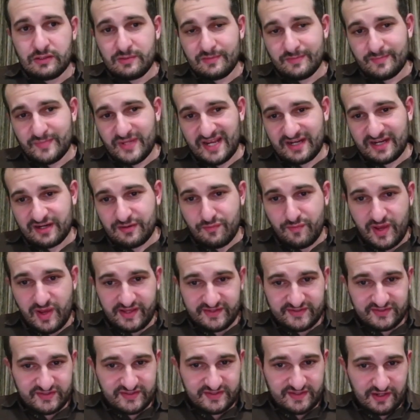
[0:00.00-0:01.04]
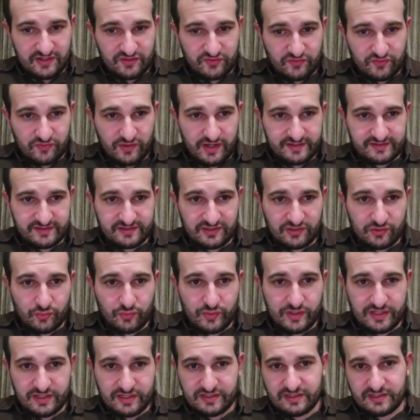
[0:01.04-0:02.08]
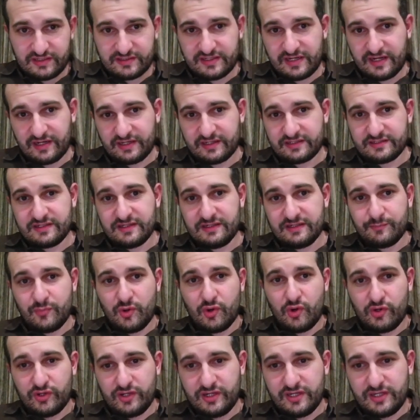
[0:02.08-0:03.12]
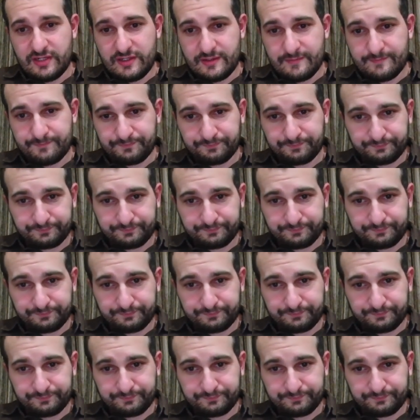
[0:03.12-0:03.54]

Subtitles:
black must centralize the queen and attack the pawn here,